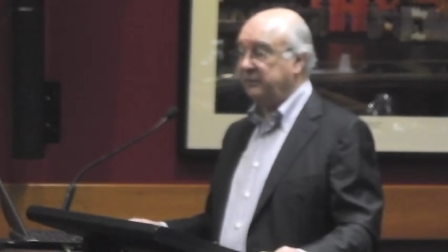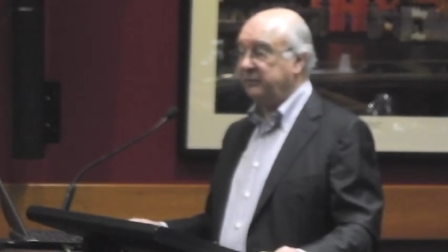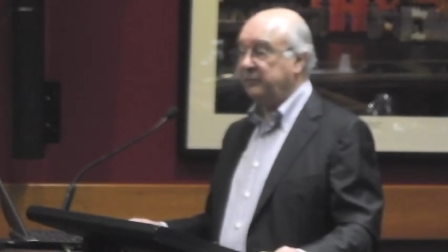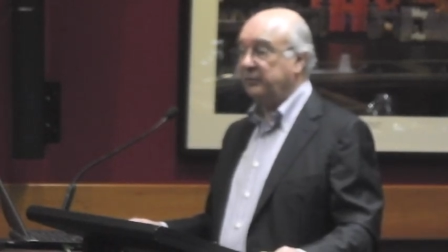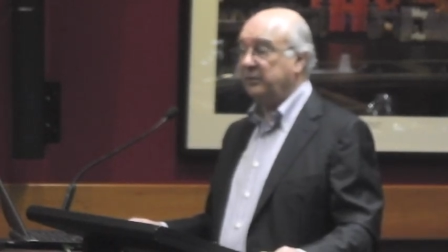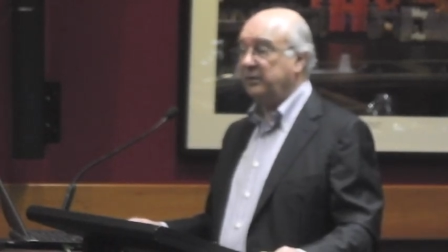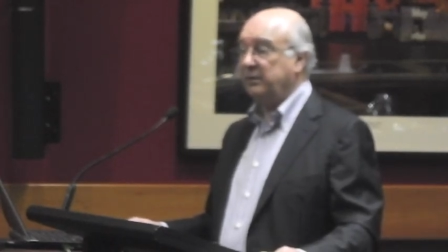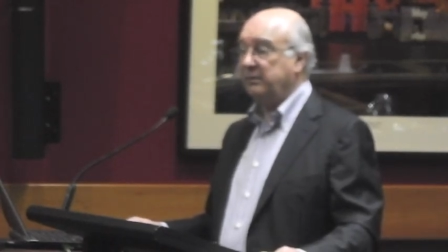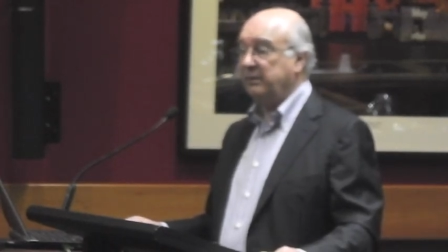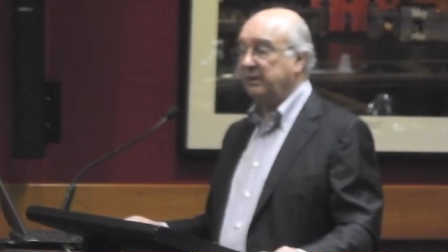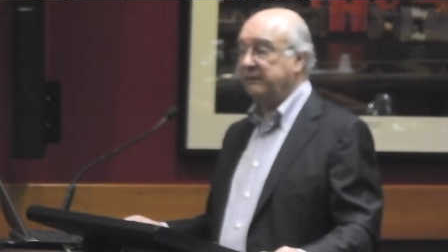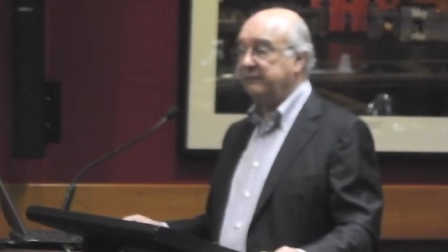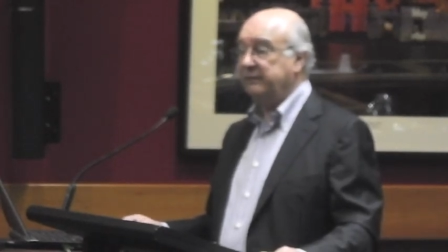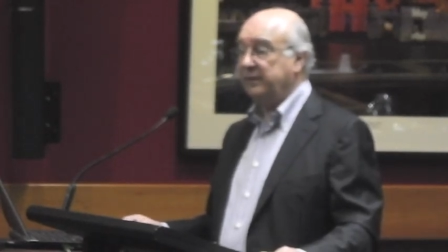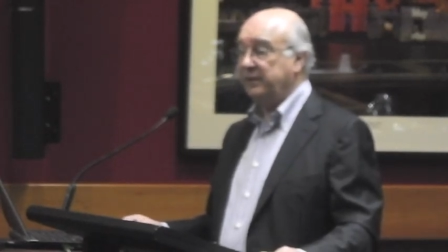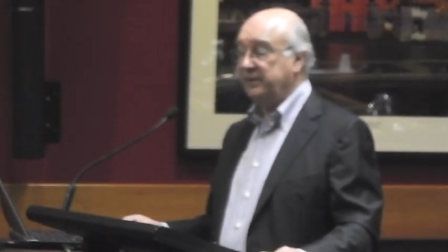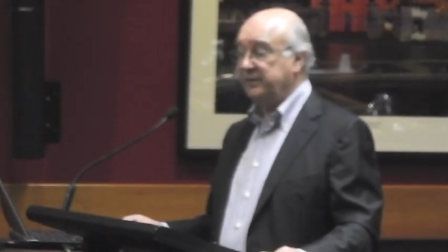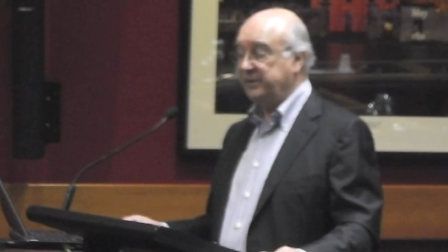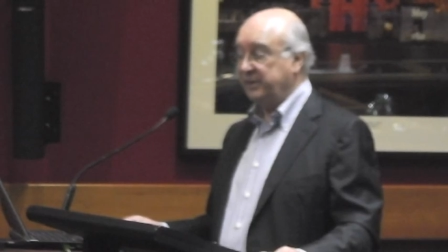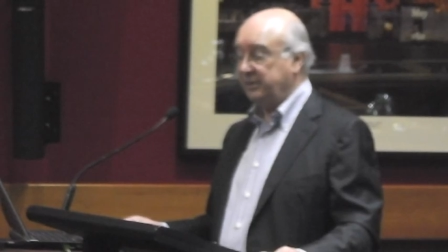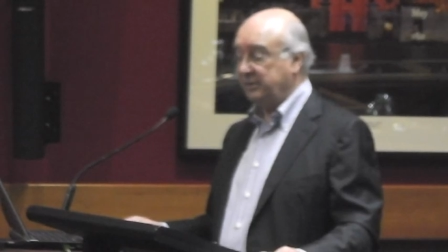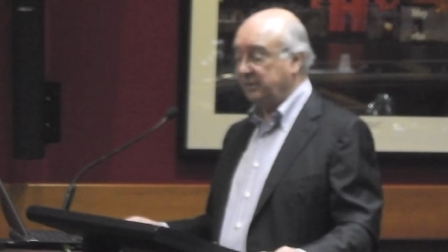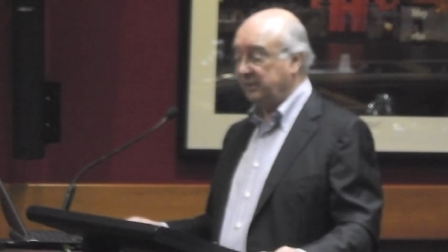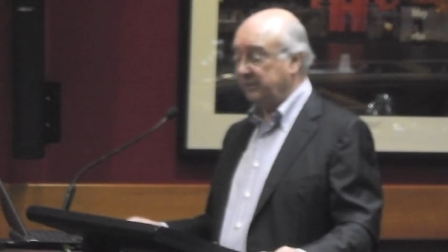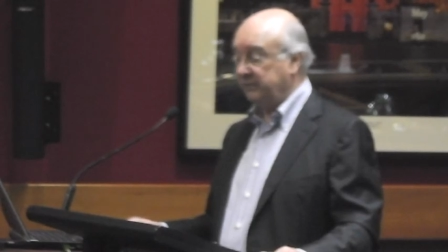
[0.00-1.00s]
the story about
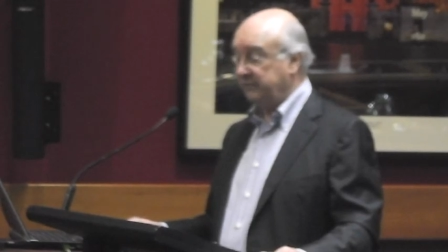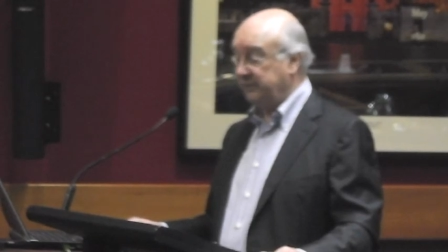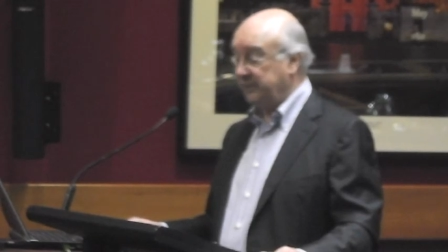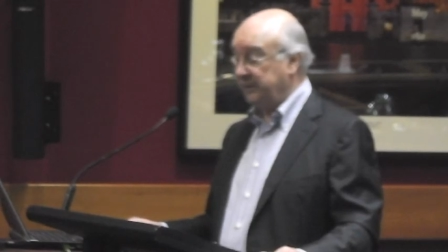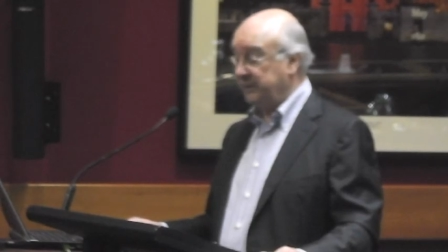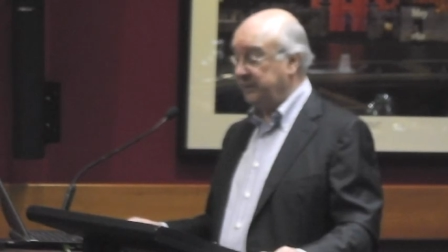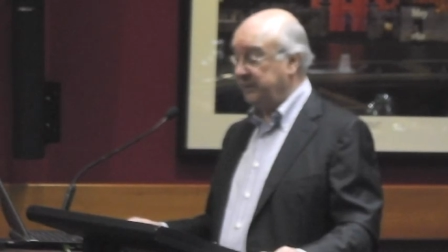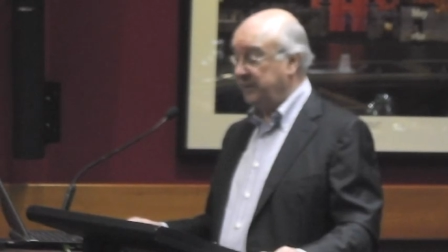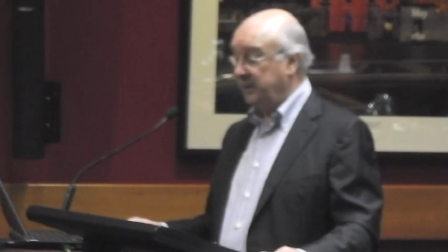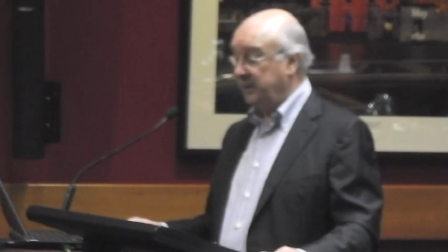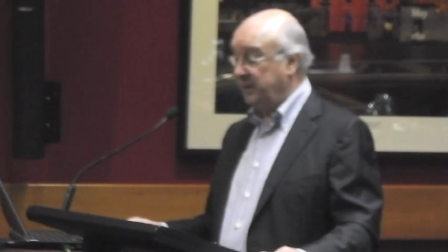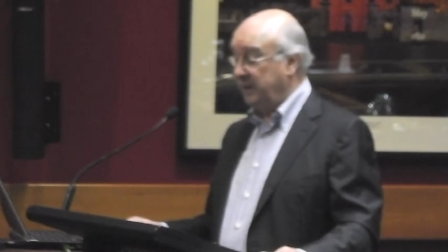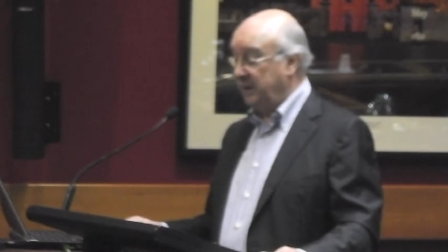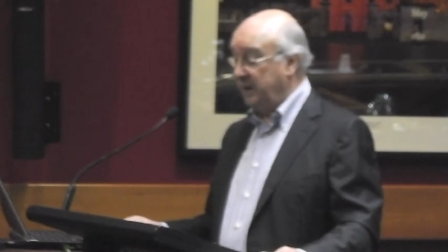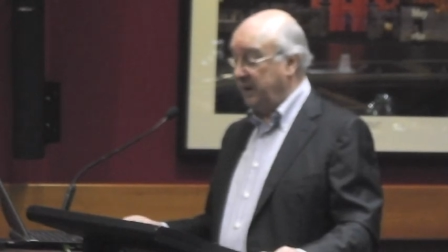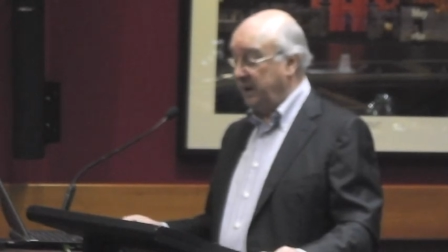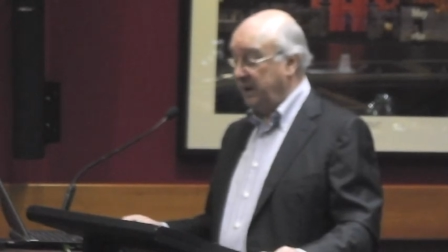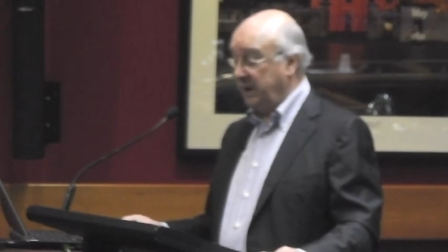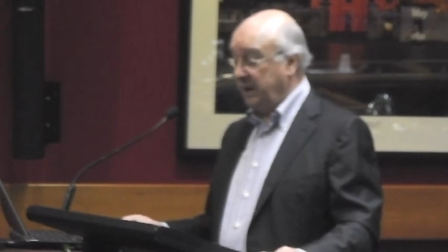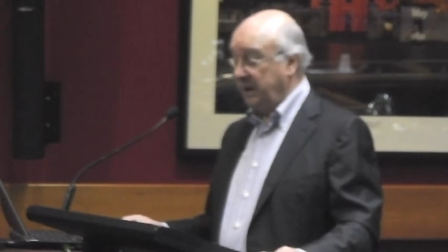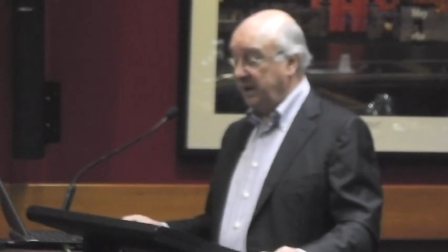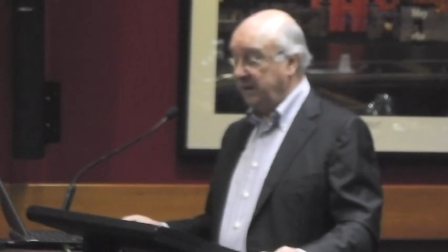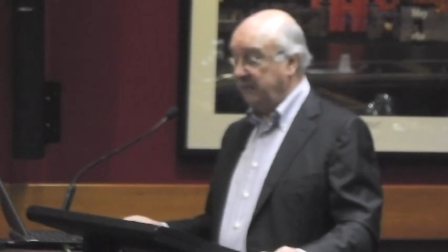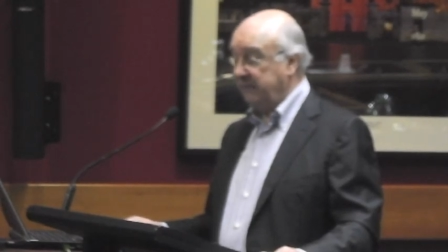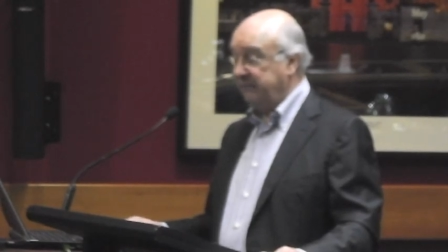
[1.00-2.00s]
frontier conflict
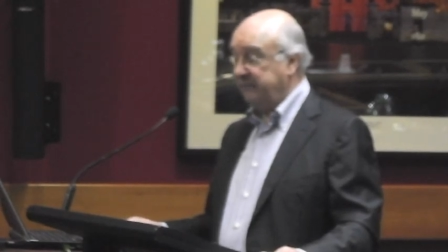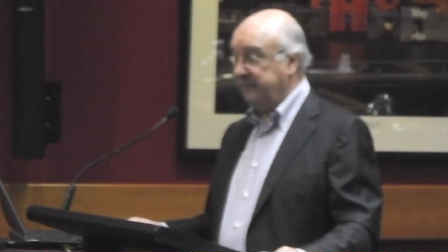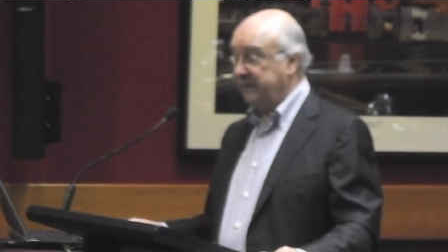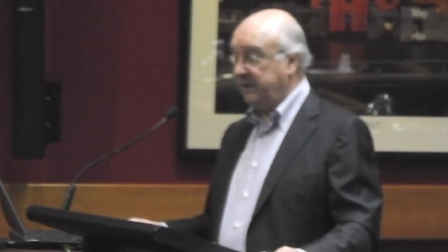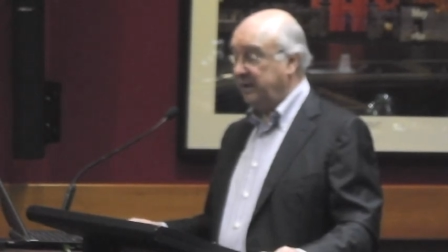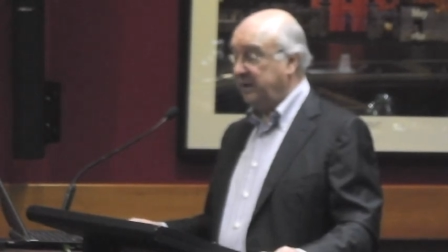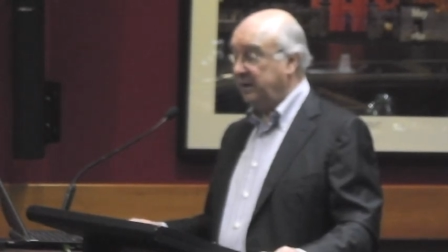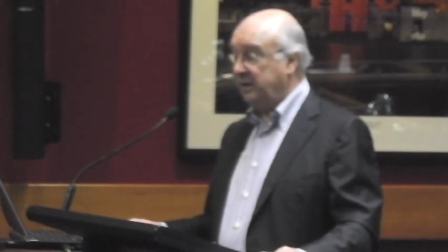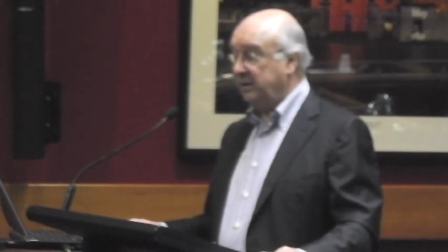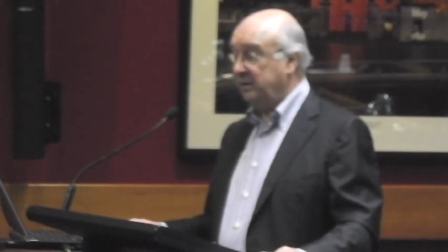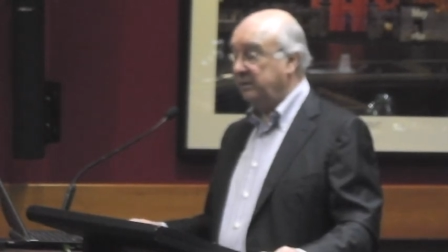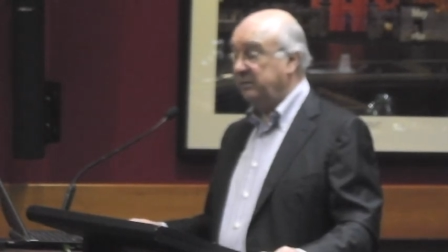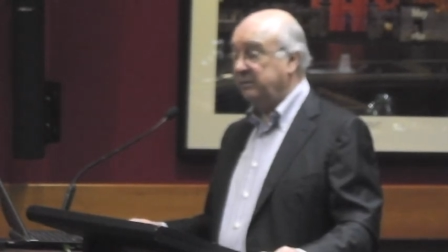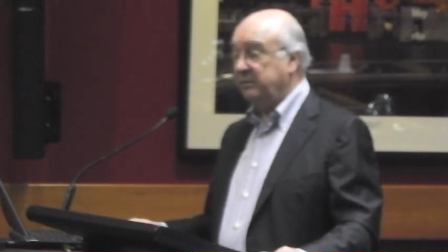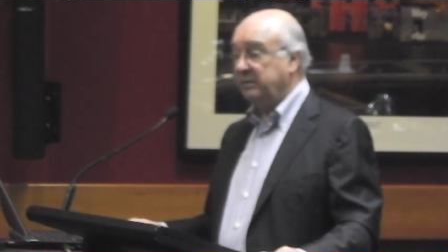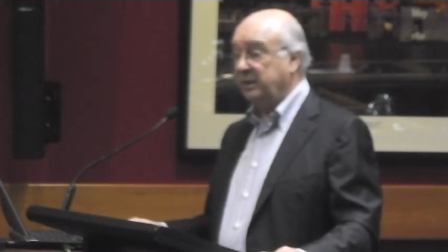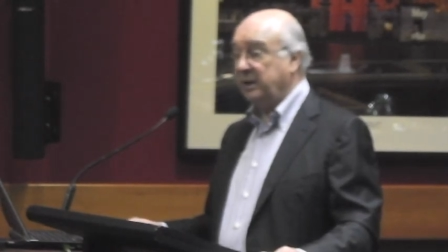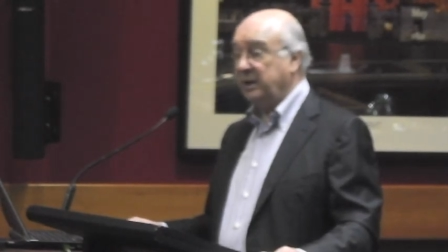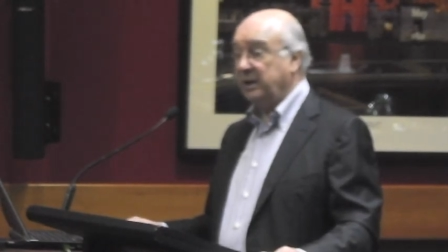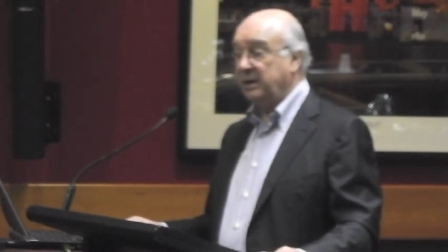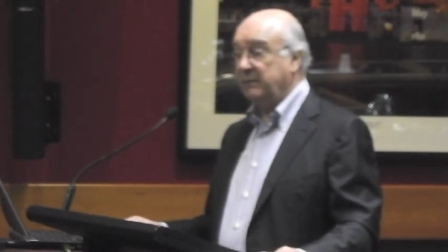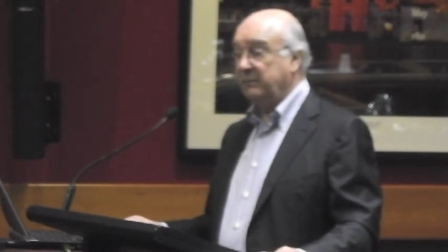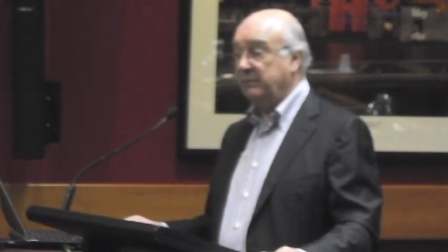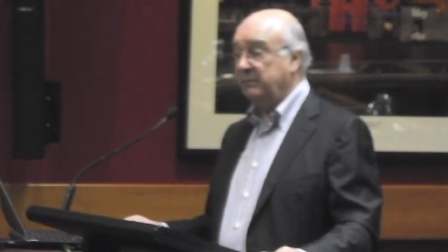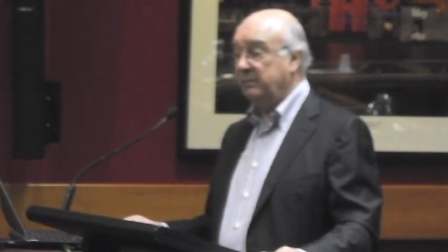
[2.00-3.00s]
and have found,
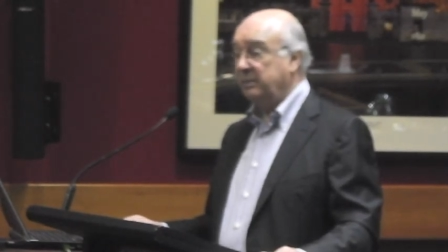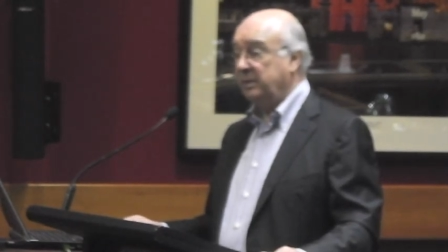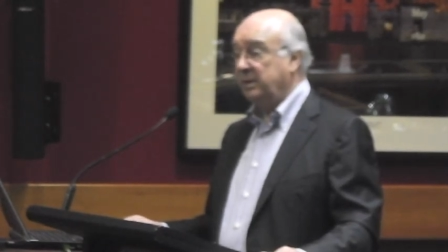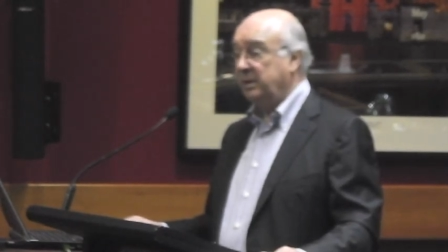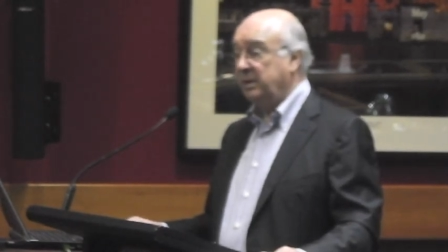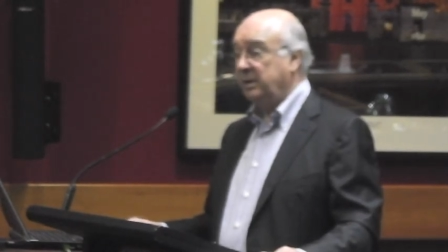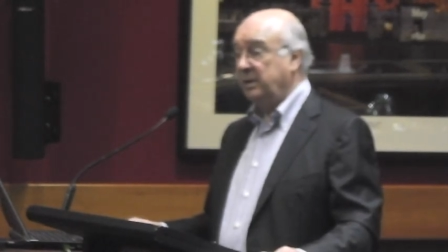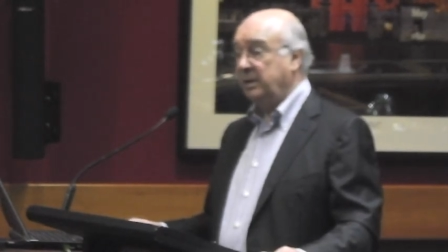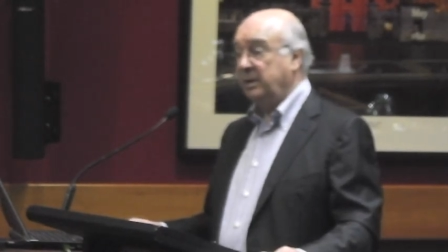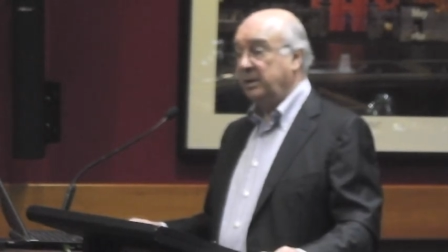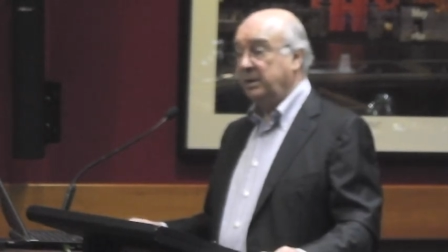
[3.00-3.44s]
um,